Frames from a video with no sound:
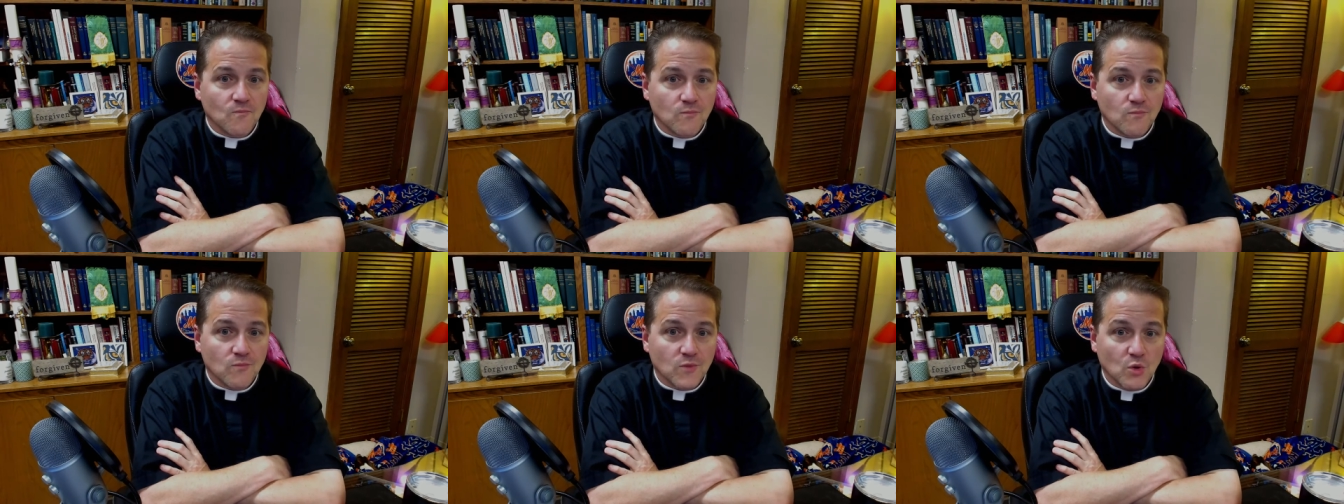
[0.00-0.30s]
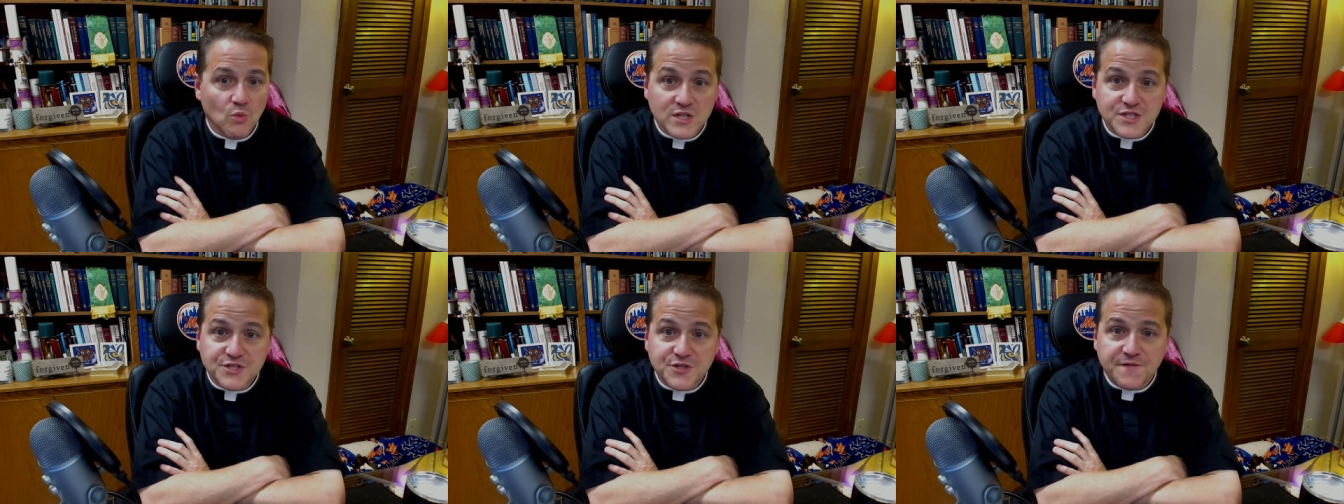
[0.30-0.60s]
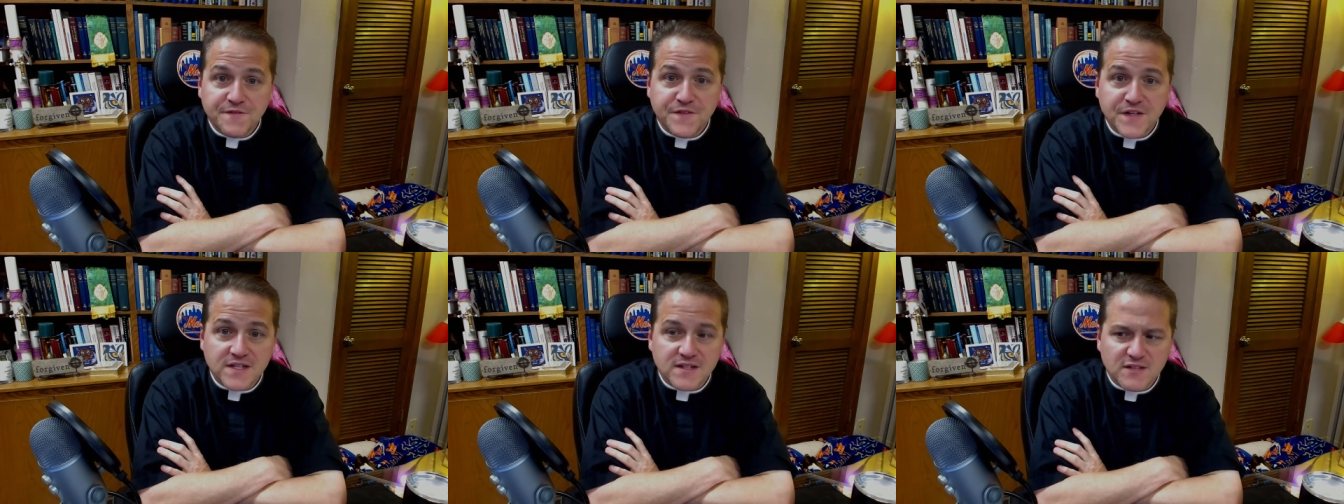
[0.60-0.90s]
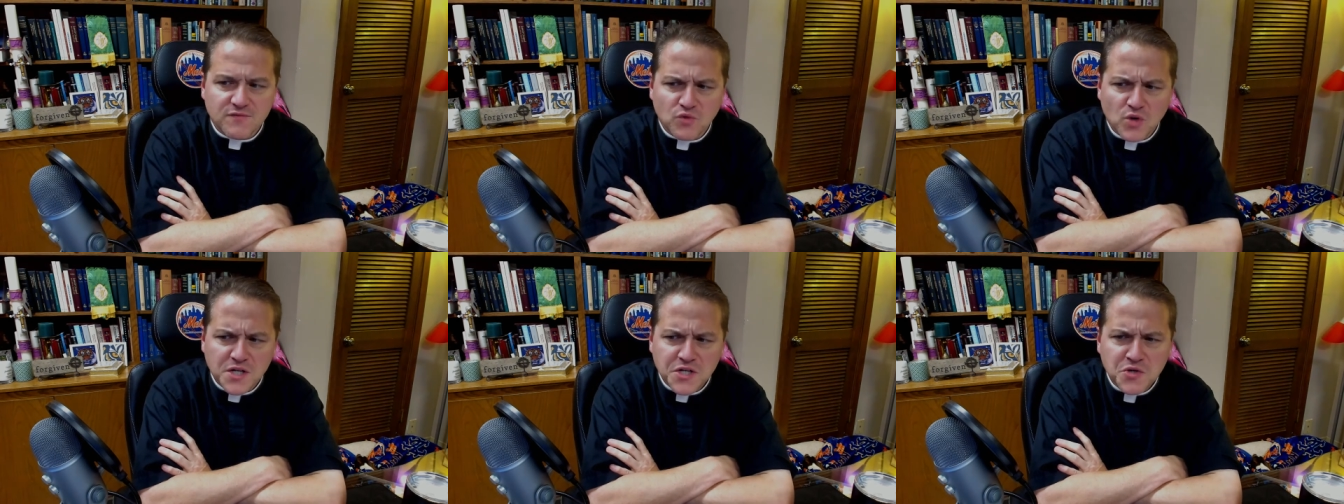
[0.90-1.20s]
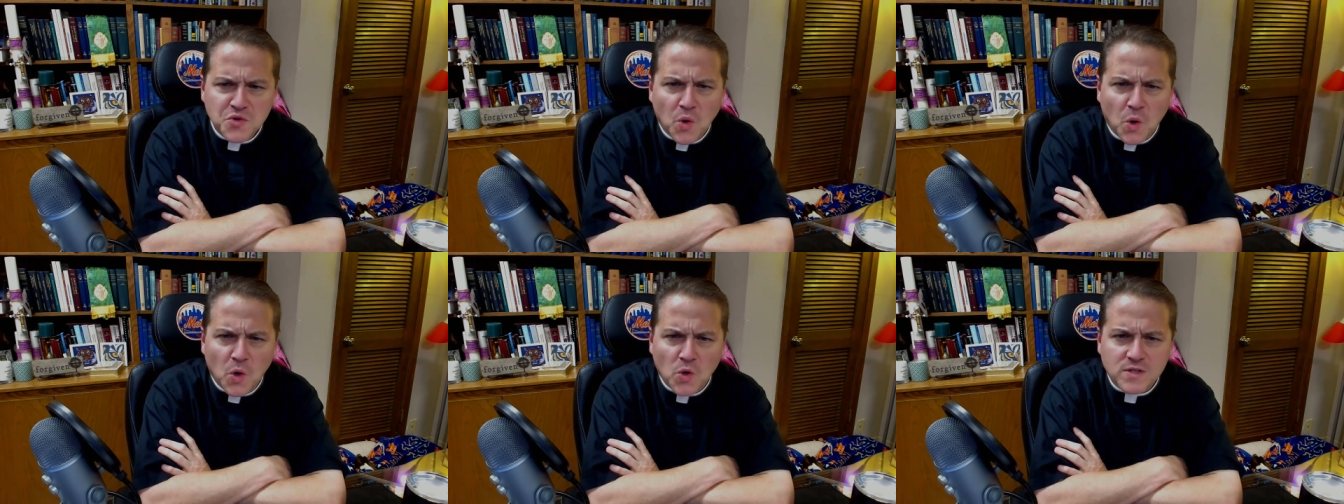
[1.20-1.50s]
What's your fig leaf? What are you
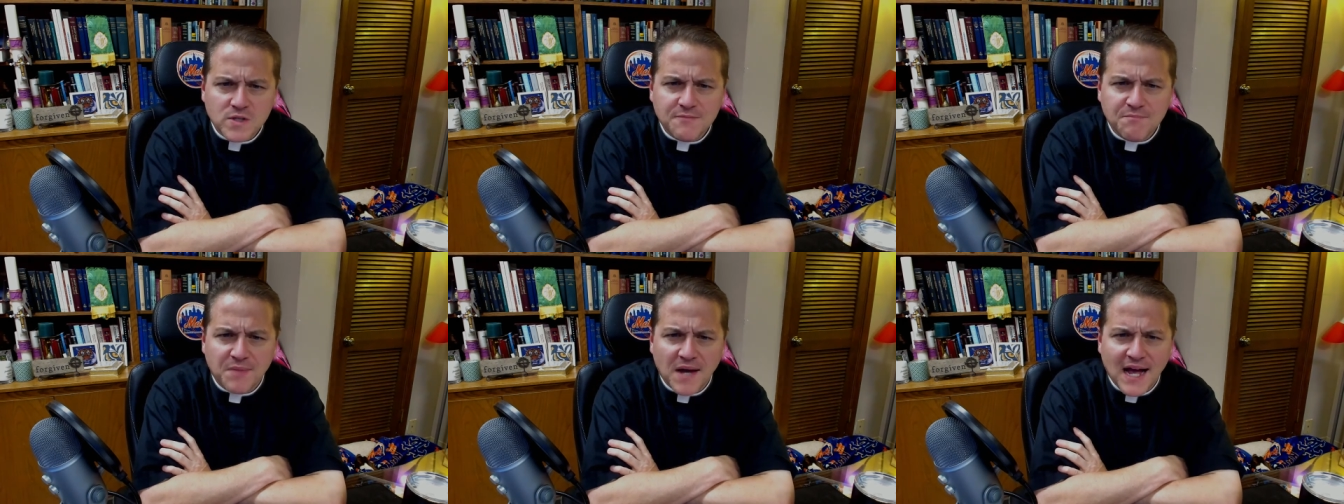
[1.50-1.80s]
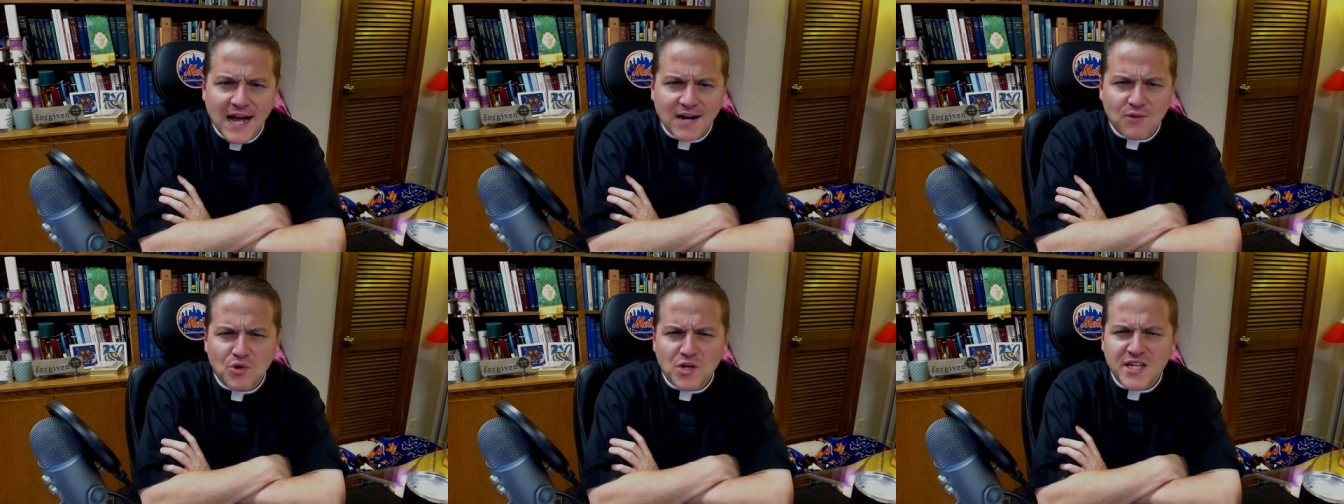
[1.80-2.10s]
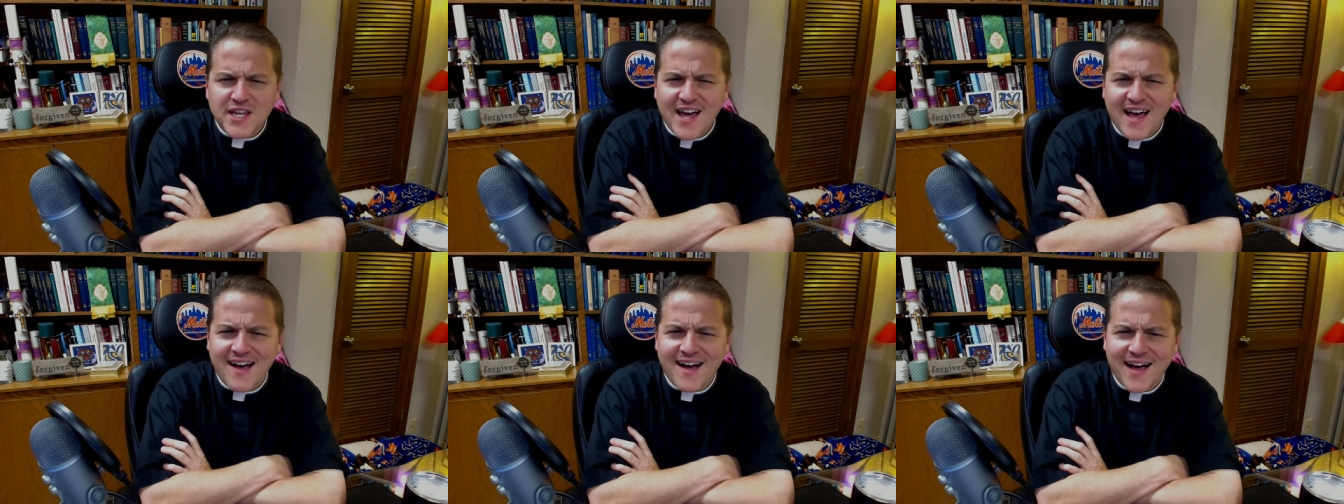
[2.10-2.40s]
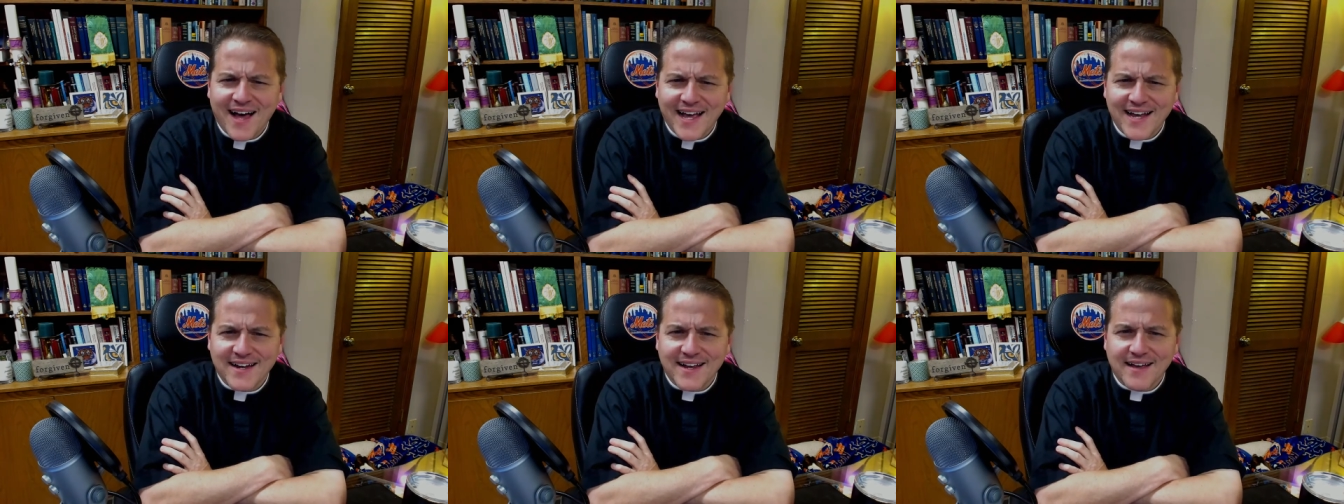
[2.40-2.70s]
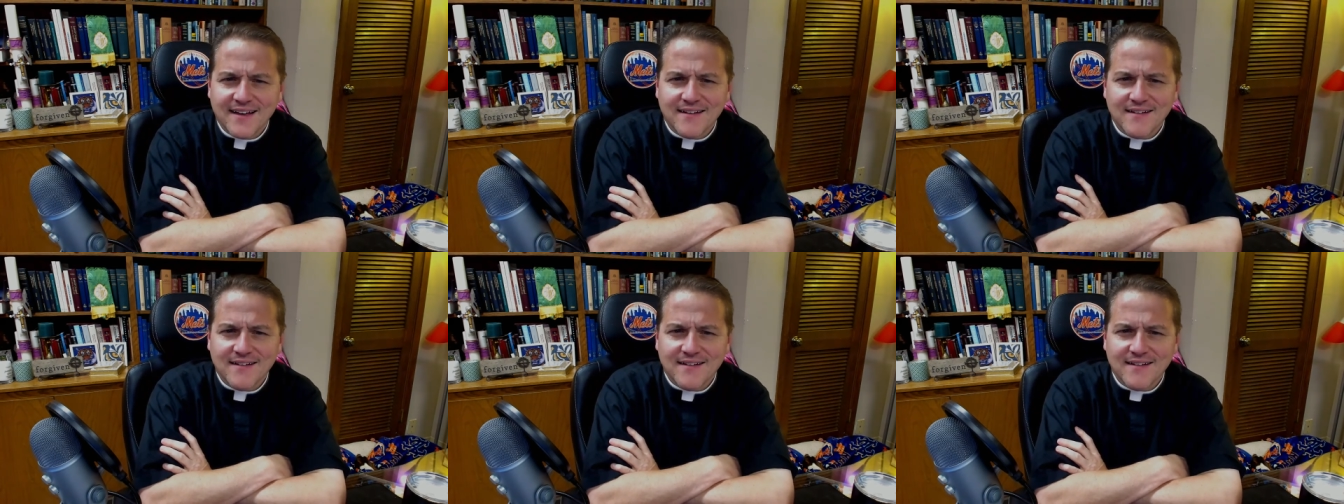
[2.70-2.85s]
holding back? What are you hiding?